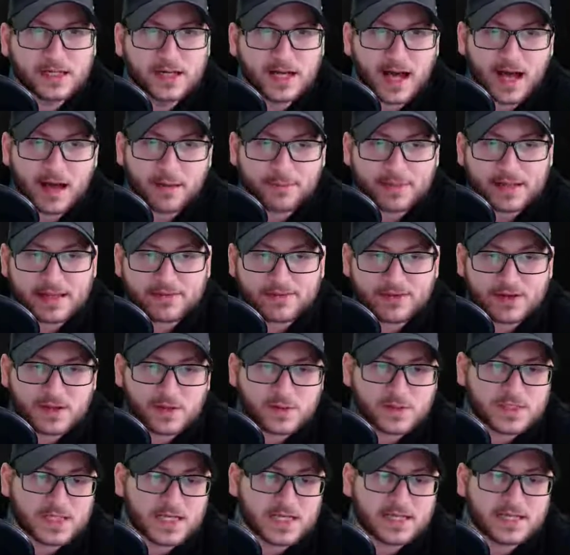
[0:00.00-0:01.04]
Even
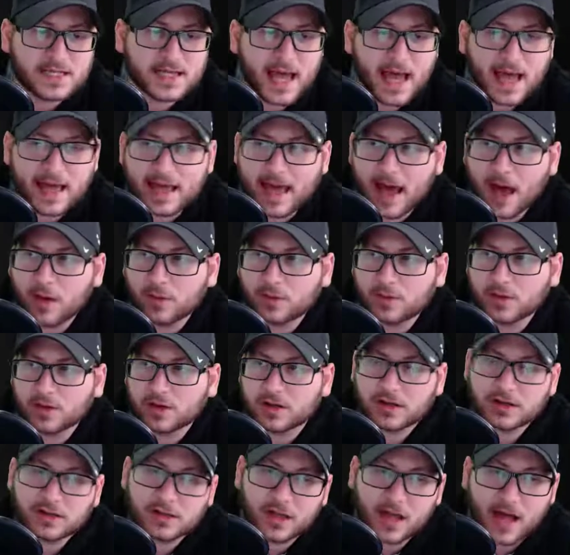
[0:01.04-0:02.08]
using the Outlook
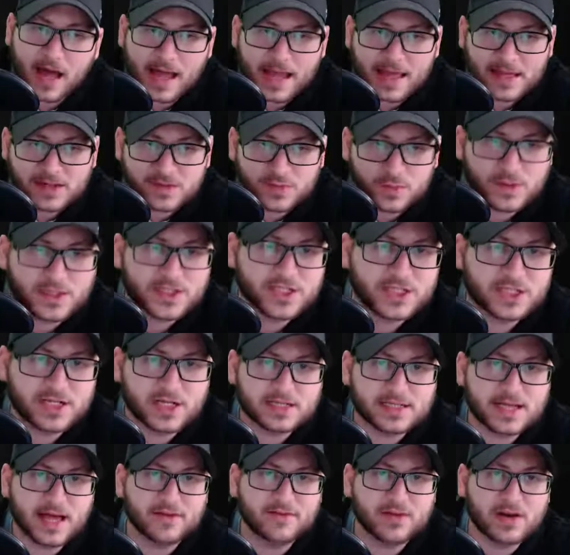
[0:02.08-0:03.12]
client, which does
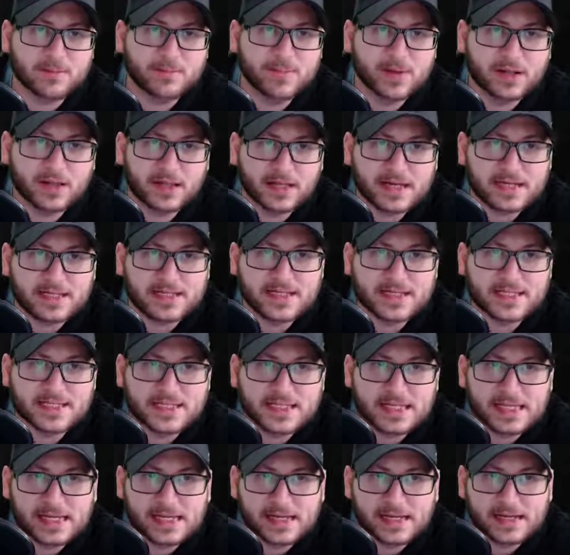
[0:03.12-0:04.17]
have an ability to
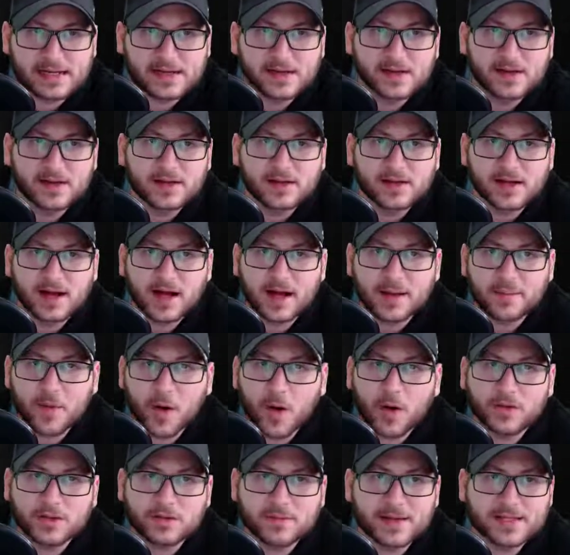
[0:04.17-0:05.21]
see all
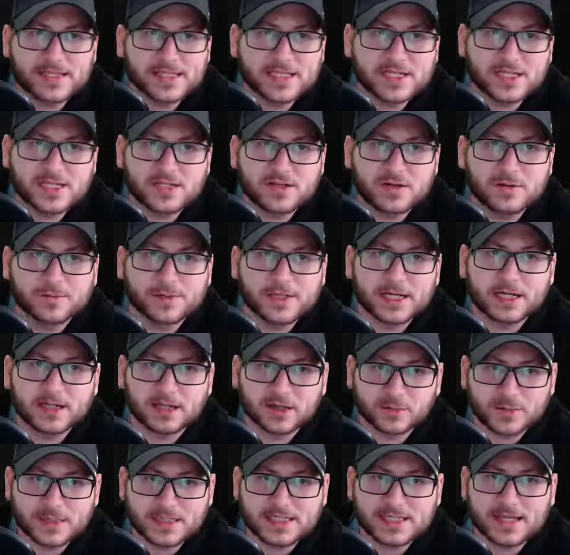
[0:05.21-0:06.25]
the messages to a particular
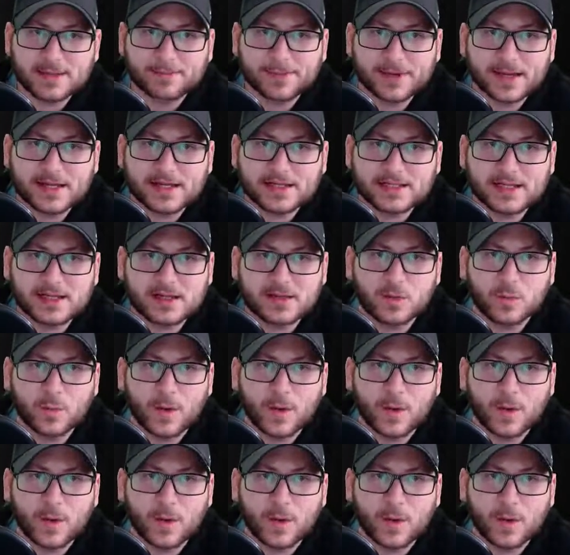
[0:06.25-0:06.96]
recipient, the way